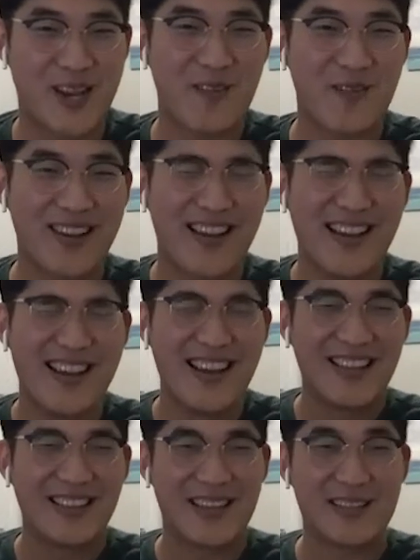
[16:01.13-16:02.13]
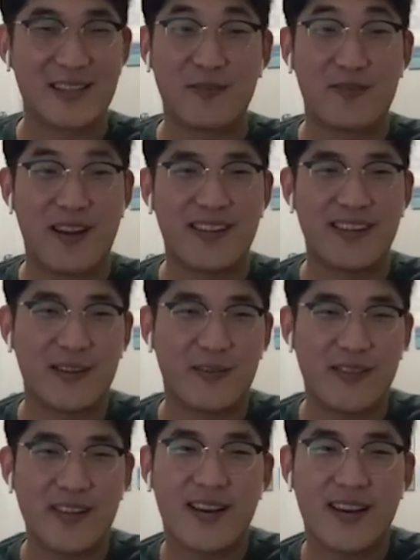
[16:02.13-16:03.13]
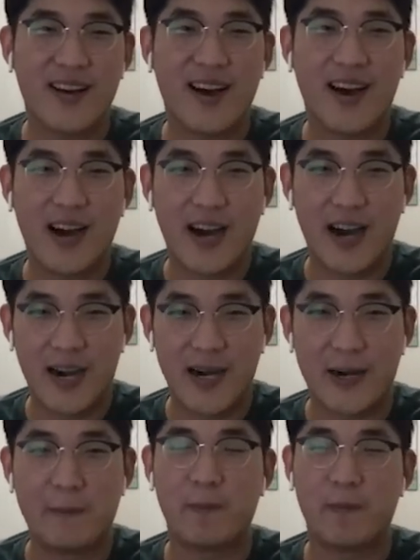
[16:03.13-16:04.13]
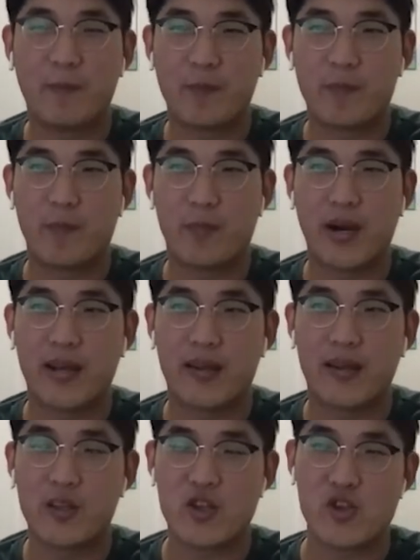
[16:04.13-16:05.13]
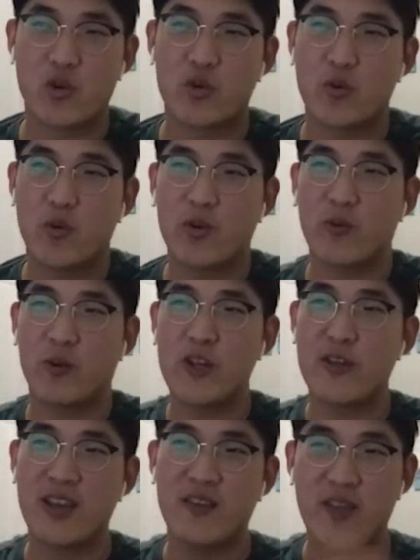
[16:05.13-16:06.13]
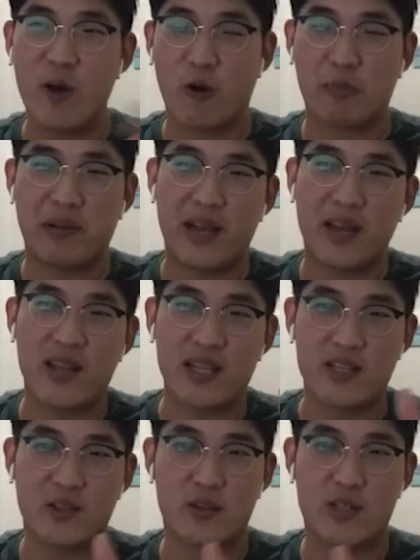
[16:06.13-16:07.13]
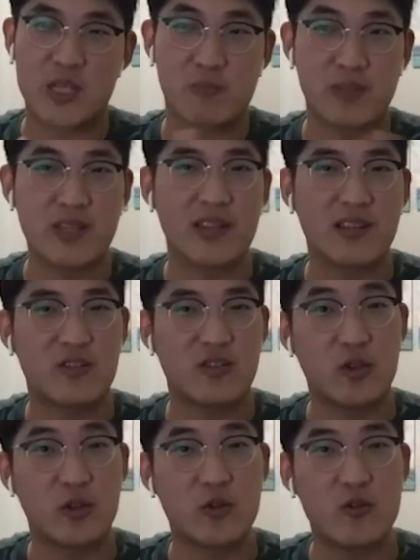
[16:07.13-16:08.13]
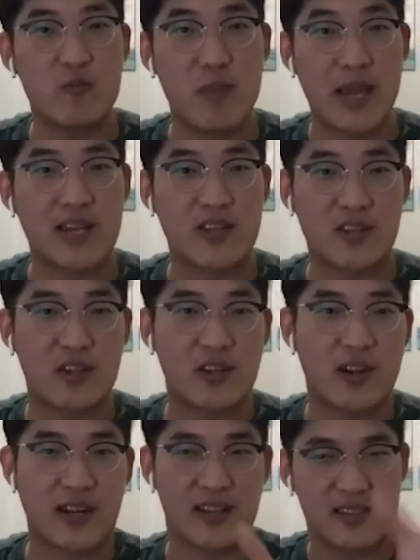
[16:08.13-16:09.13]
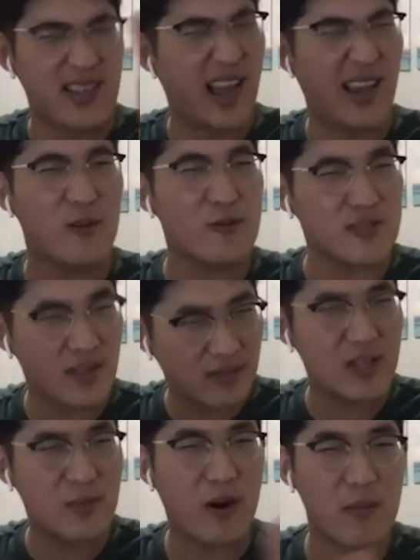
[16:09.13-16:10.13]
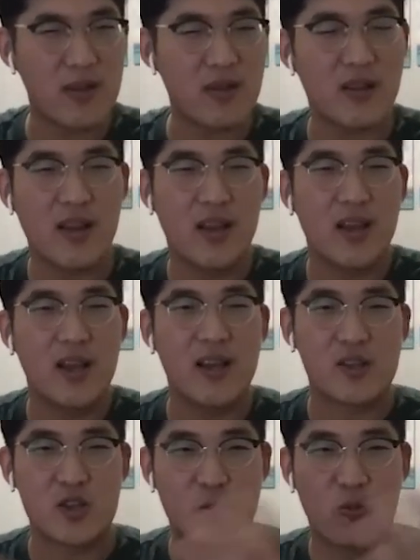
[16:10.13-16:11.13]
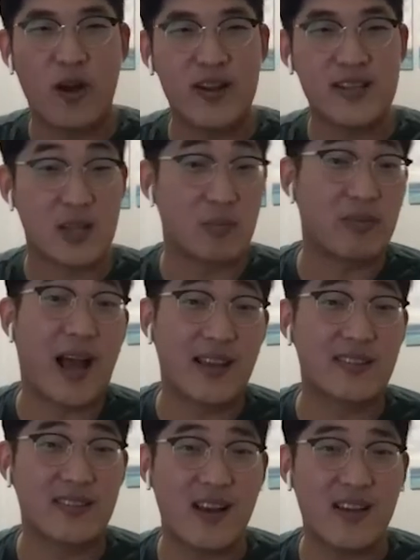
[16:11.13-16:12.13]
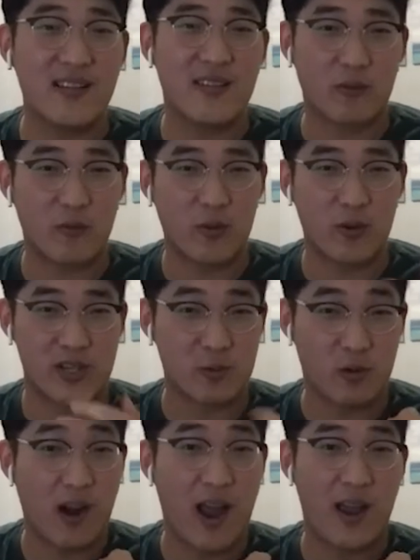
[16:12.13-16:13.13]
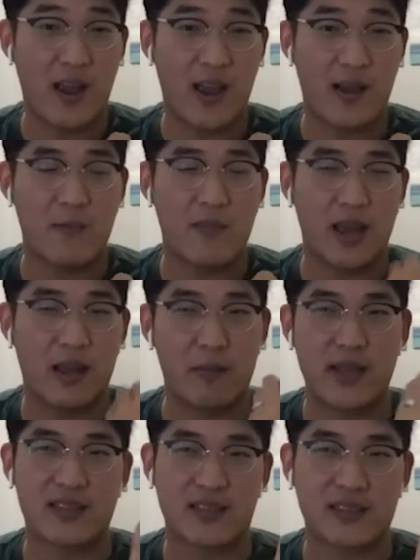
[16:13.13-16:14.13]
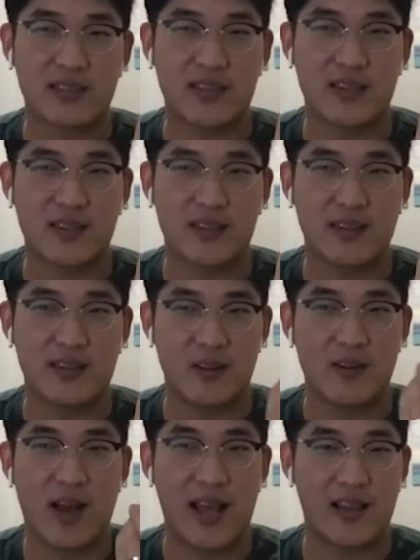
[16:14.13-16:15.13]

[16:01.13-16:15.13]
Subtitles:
post-COVID things are very different. But so when you think of network planning, it's split into two major, I guess, silos of the department. So one is the planning side, which is where I am, and basically,